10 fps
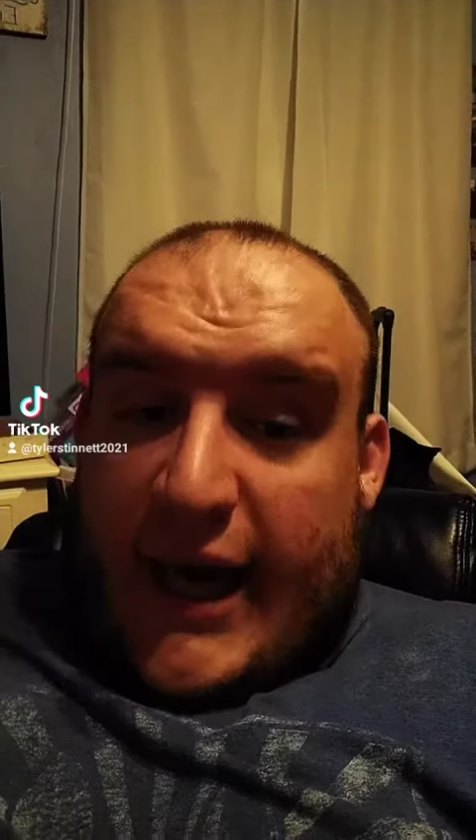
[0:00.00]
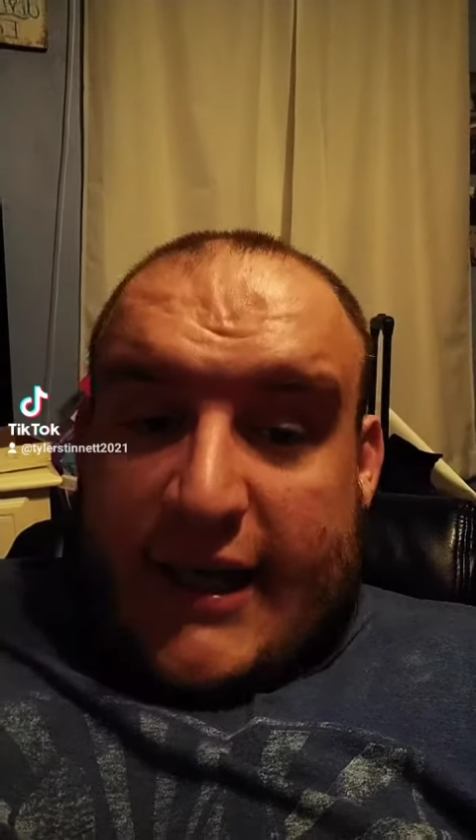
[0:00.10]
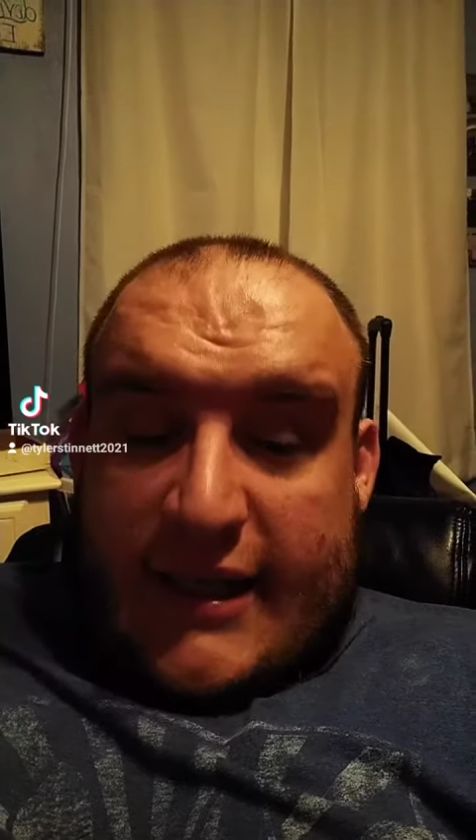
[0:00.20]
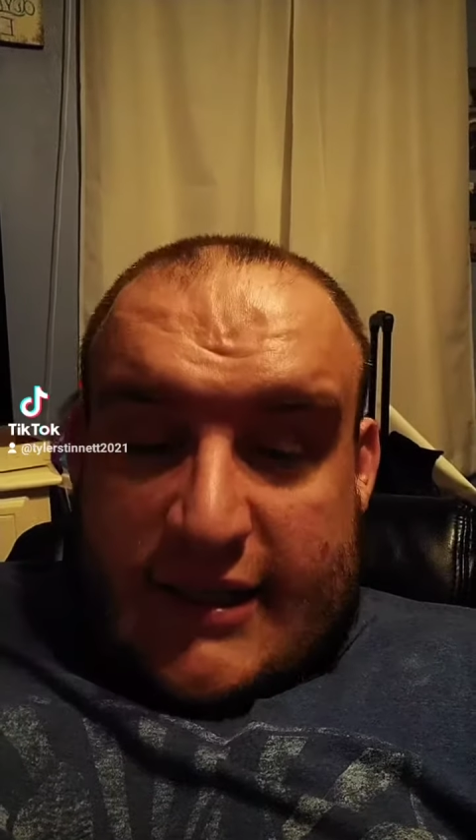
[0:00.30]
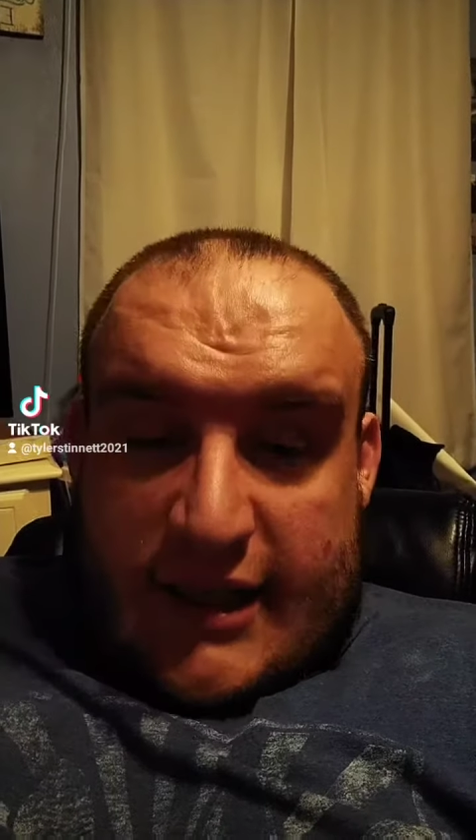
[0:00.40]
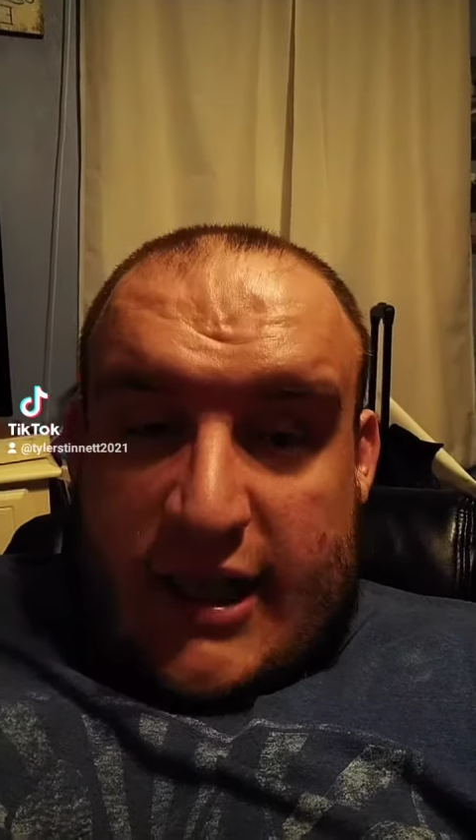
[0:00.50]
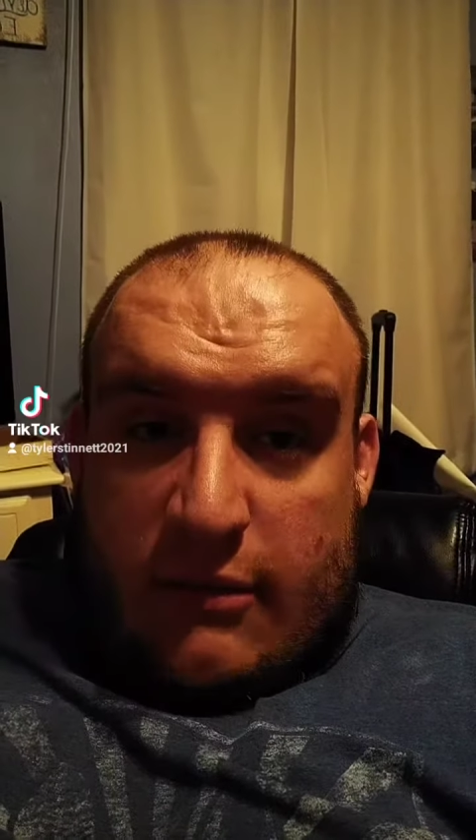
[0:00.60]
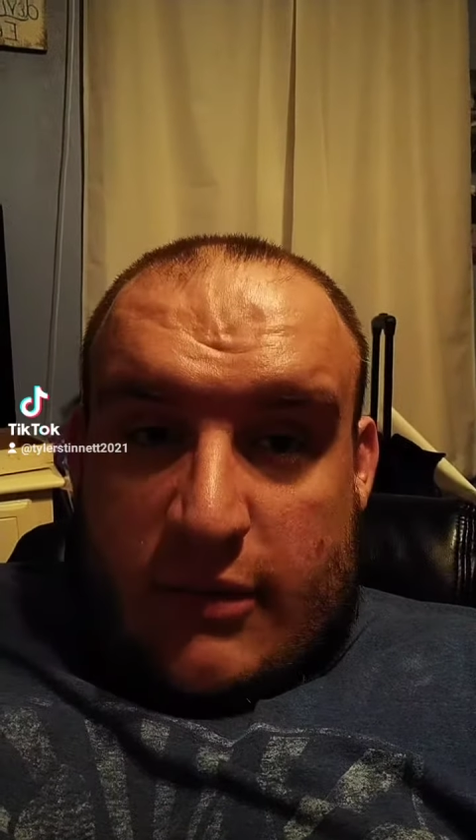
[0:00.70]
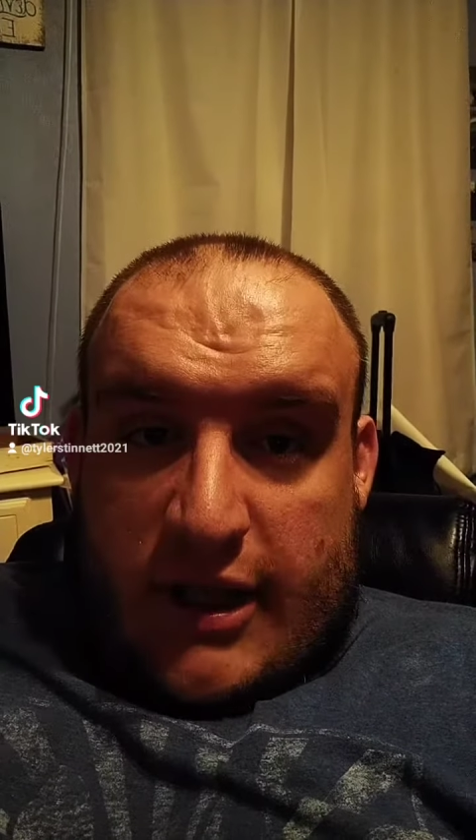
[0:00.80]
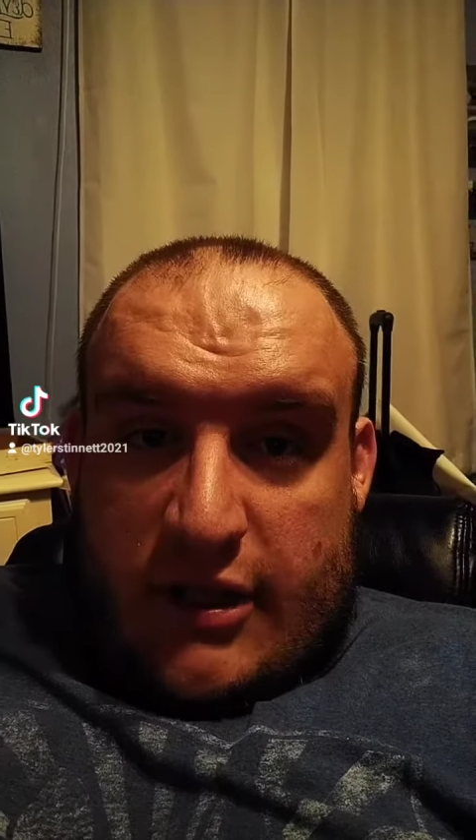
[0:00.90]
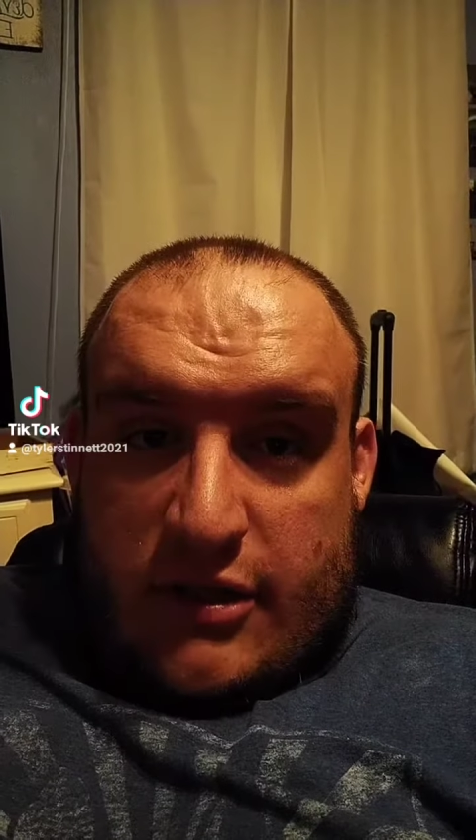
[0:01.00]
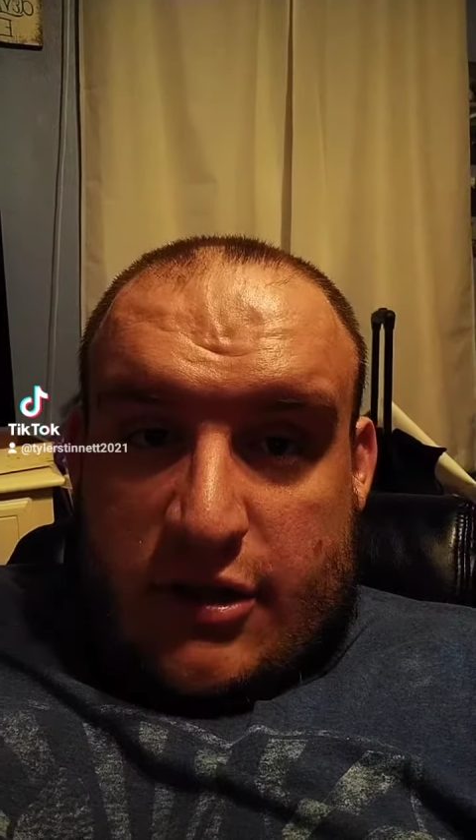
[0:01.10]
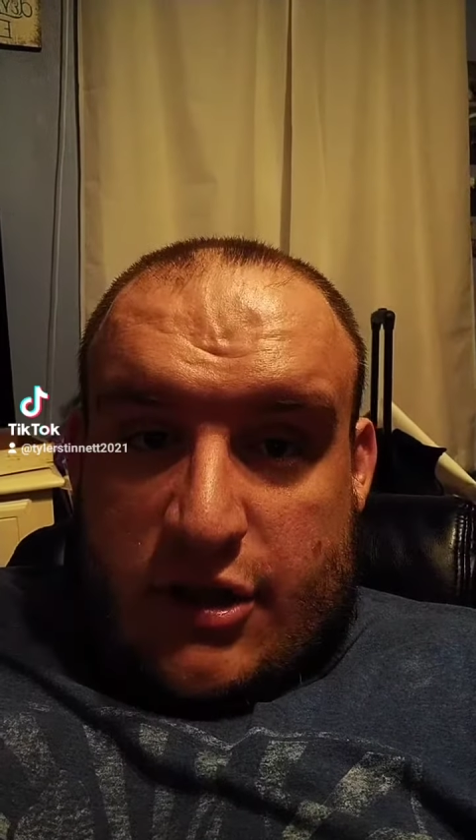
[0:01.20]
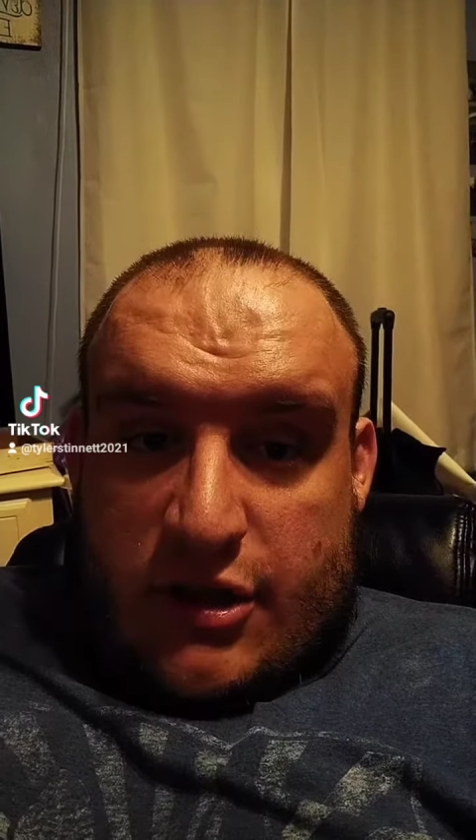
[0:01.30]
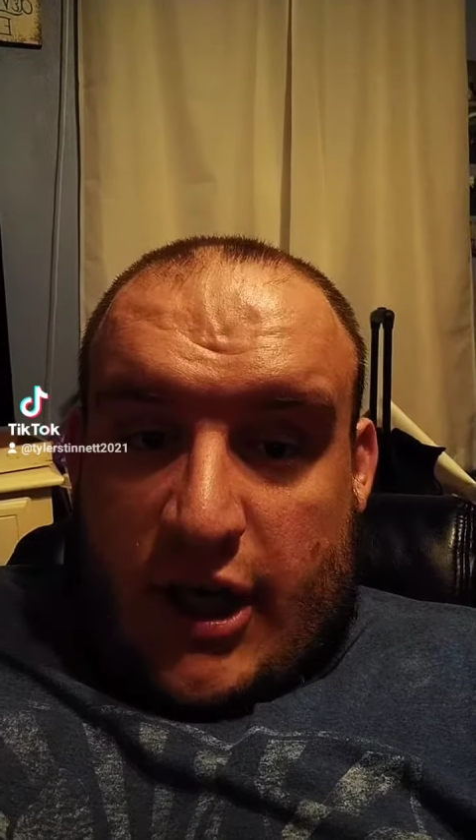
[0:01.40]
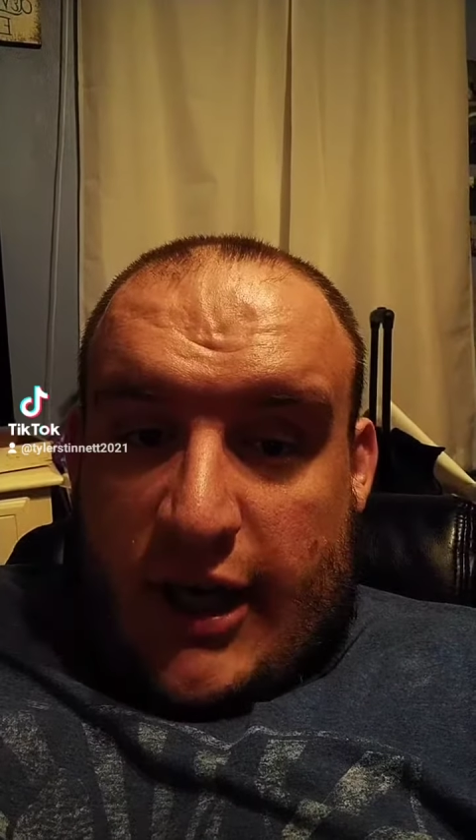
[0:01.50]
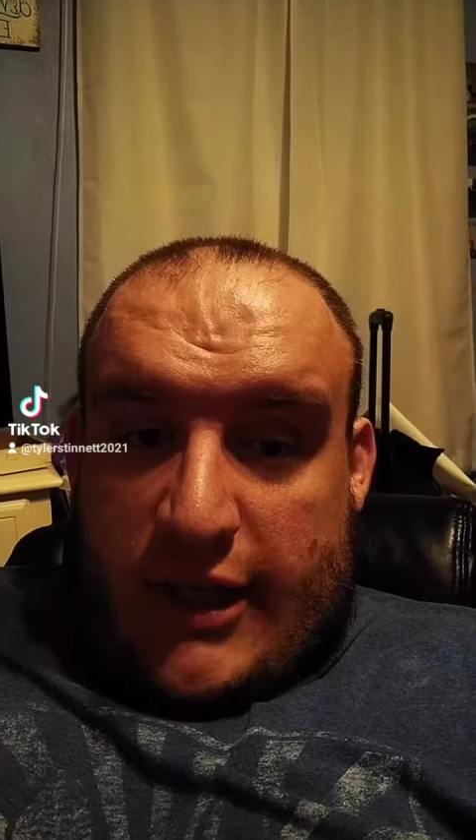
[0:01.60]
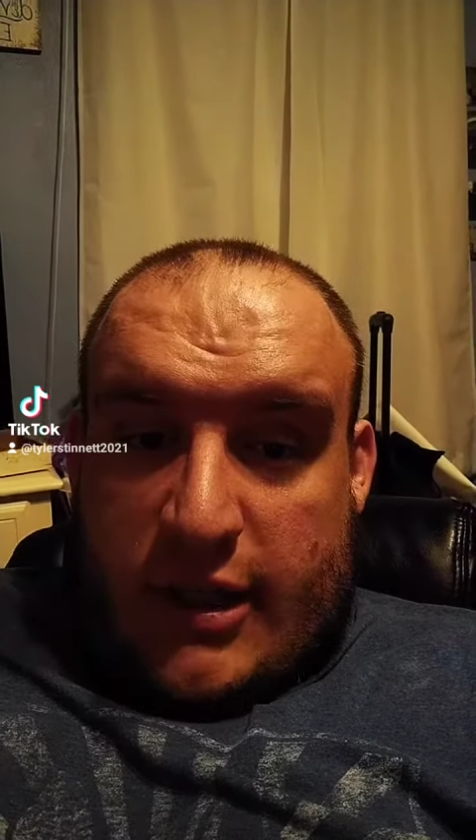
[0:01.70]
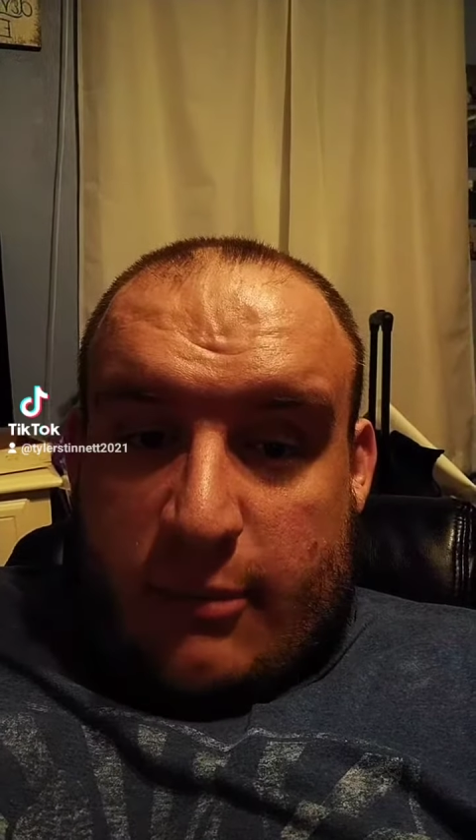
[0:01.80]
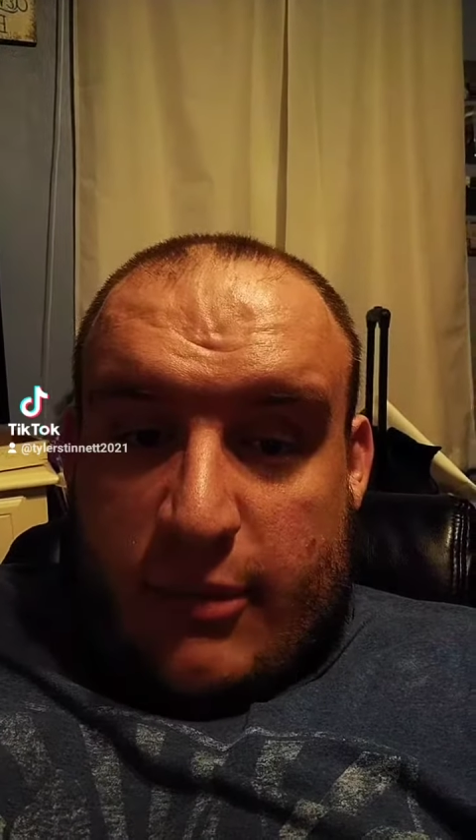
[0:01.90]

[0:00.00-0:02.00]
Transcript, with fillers: I could see them getting shot.